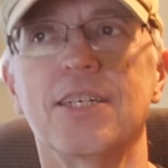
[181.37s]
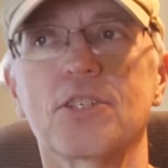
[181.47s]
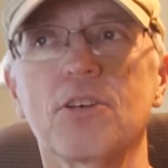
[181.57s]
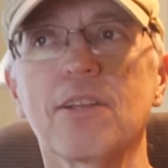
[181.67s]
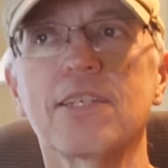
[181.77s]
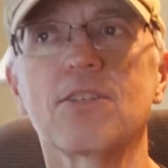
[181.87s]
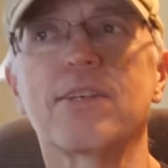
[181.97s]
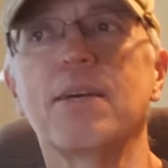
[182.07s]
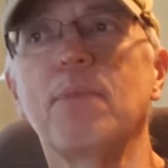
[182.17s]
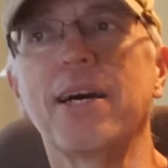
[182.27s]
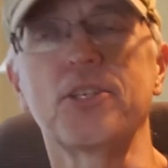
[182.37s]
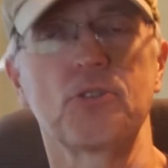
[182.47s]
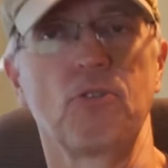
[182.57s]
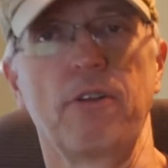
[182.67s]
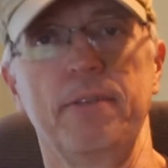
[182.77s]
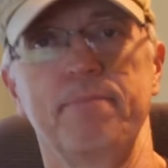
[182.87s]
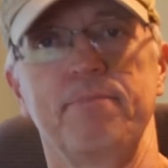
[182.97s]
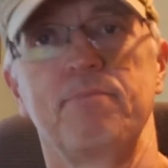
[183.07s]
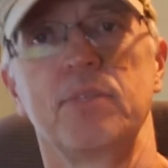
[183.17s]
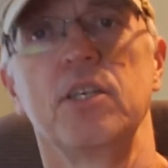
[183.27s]
So let's look at my story.
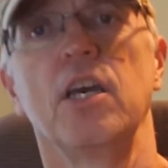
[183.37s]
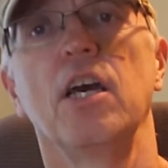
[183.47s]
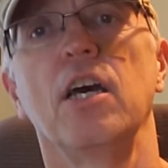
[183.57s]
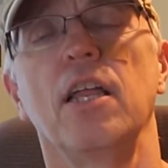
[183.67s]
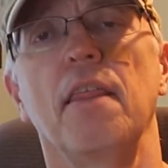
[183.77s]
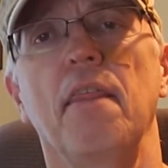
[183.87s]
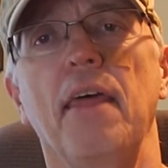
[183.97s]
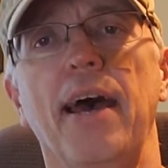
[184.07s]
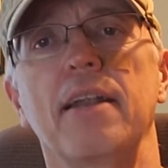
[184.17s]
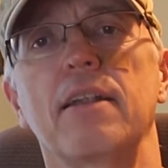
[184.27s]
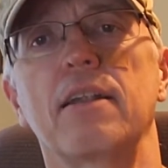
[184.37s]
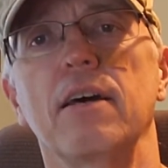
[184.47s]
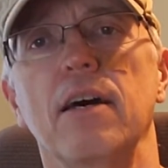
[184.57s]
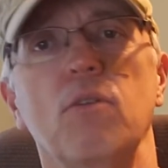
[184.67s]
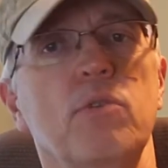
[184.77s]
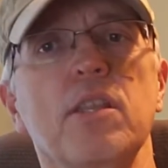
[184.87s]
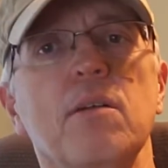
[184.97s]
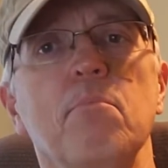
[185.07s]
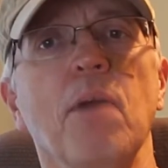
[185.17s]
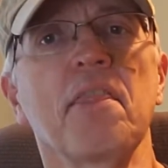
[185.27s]
That within
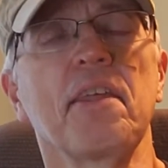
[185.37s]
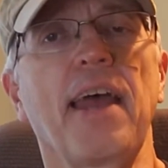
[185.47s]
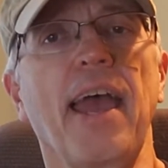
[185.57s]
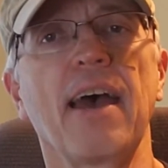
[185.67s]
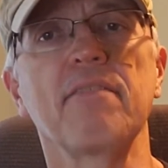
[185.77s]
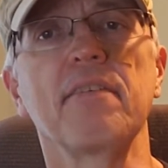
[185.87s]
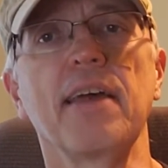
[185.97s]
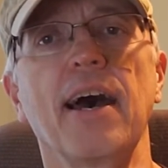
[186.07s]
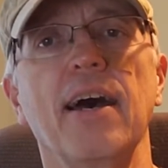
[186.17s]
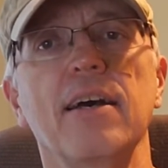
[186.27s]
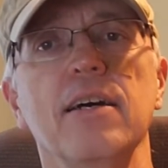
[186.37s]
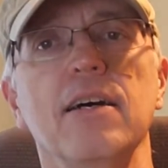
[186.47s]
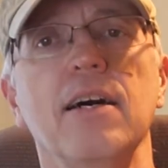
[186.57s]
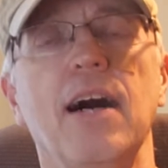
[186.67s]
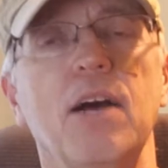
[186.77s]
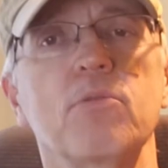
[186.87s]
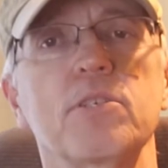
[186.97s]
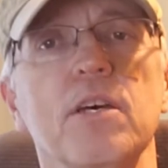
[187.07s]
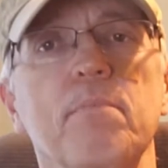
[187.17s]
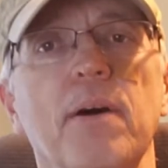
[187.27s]
a month and a half of that, I
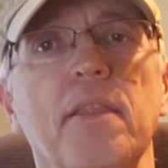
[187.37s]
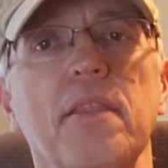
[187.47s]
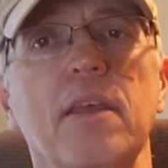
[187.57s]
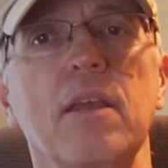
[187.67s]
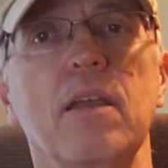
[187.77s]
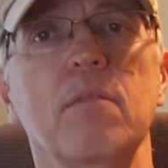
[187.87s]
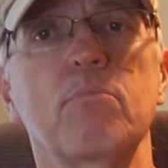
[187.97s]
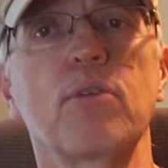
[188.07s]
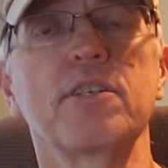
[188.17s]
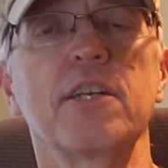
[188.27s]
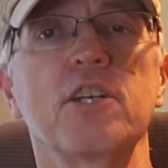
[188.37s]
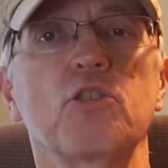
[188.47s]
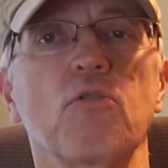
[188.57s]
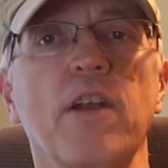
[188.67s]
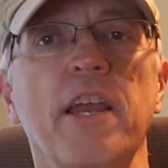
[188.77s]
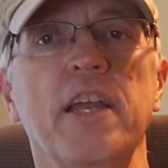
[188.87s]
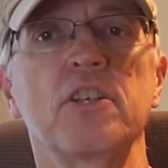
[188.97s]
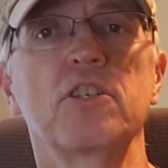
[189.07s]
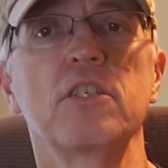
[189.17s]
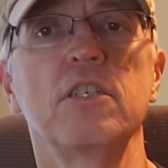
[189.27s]
was up on the Presidential
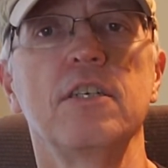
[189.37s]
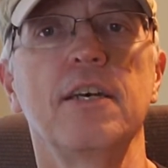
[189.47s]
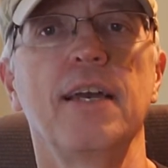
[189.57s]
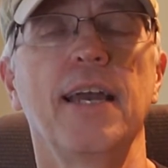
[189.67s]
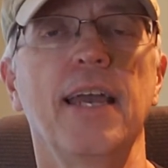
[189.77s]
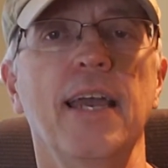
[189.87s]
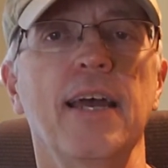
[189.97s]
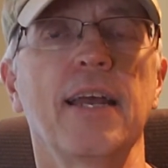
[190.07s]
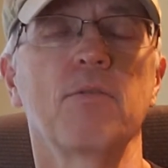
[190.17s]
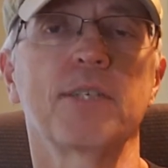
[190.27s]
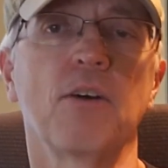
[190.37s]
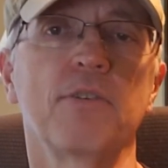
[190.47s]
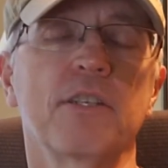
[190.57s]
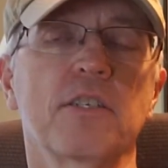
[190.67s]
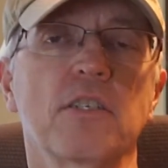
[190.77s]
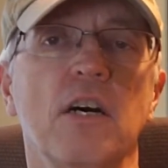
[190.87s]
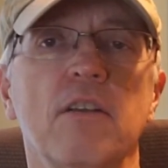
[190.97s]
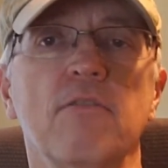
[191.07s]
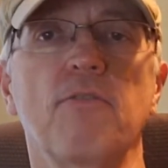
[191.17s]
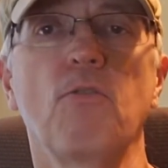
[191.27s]
Range, and I was out in the
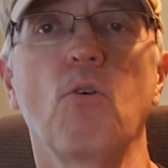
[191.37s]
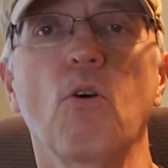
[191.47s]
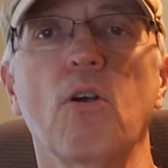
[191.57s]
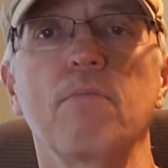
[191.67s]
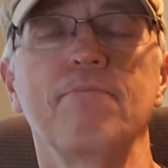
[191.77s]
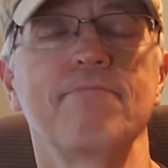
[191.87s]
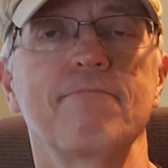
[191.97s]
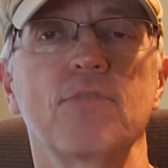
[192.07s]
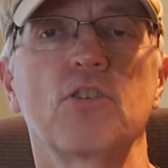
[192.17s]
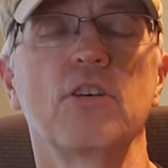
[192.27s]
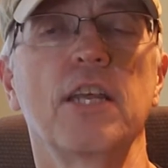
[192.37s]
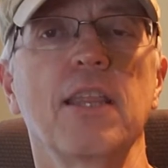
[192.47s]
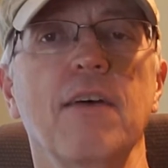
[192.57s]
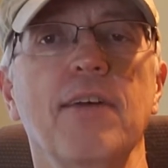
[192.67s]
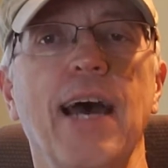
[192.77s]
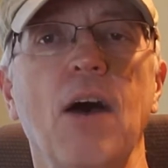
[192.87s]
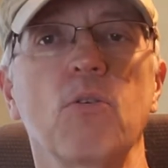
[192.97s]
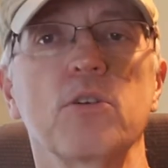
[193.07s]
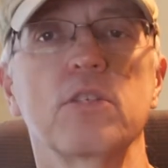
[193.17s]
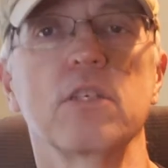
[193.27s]
sun for a good 11
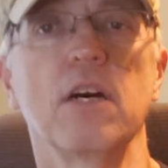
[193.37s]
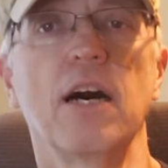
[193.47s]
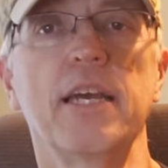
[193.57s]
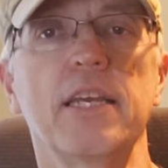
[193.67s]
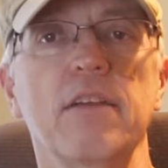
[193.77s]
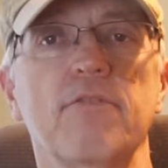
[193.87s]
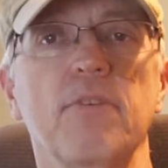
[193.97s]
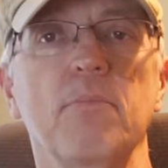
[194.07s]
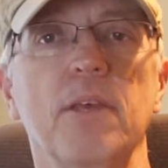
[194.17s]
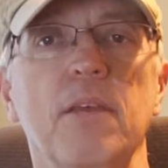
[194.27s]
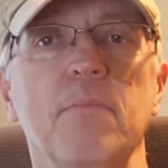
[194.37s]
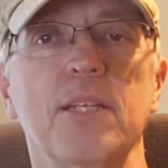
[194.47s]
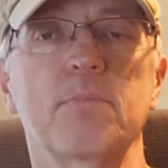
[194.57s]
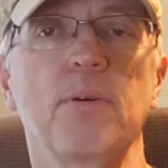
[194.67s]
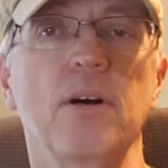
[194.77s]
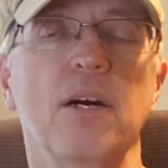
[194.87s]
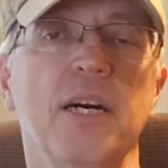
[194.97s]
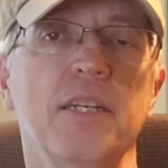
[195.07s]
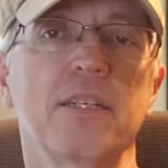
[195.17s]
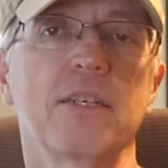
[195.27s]
hours, hiking from the Mitzpah
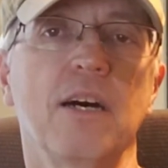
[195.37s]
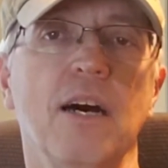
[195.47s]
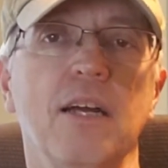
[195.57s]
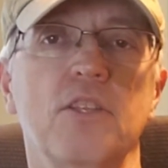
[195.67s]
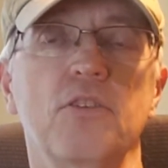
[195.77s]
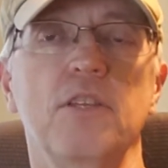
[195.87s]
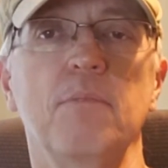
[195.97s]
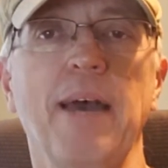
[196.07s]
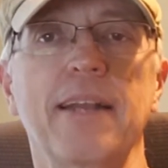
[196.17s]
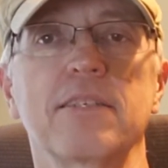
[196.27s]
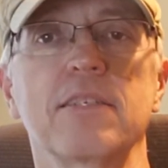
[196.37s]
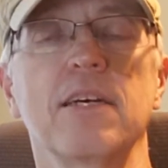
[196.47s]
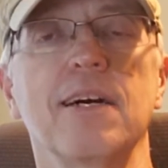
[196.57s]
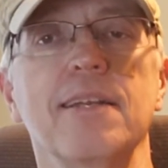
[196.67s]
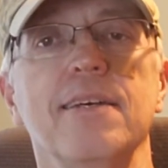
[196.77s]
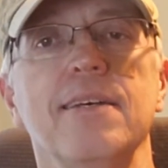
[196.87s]
hut to the Madison hut.